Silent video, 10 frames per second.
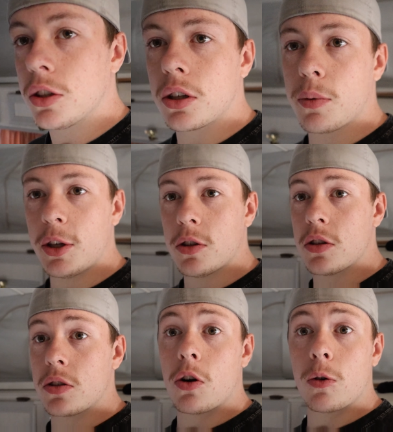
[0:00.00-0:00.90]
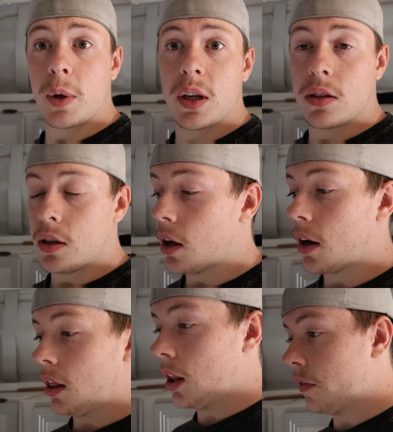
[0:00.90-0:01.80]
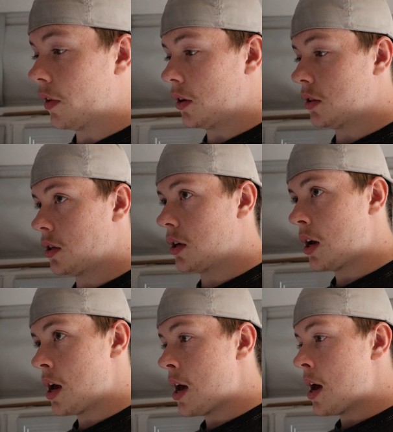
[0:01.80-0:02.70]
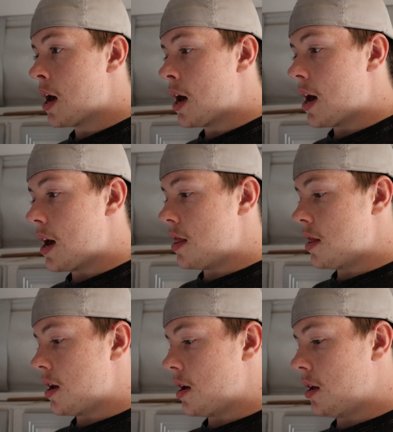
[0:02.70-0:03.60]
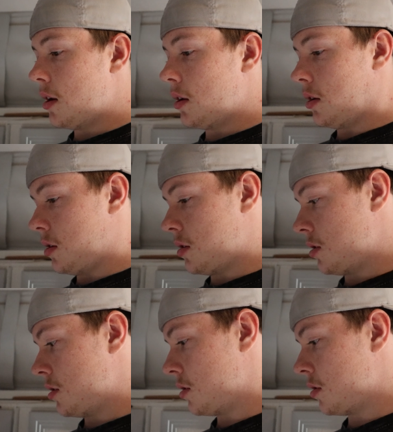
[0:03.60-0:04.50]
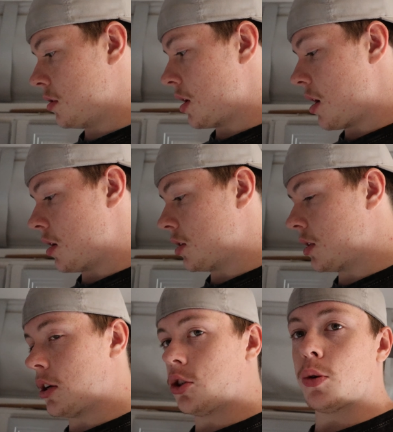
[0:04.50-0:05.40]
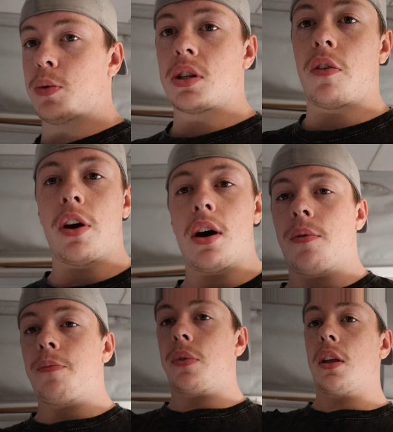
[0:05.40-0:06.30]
just going to be used as dog beds. They're going to love those. And then, yeah, just start stripping stuff out.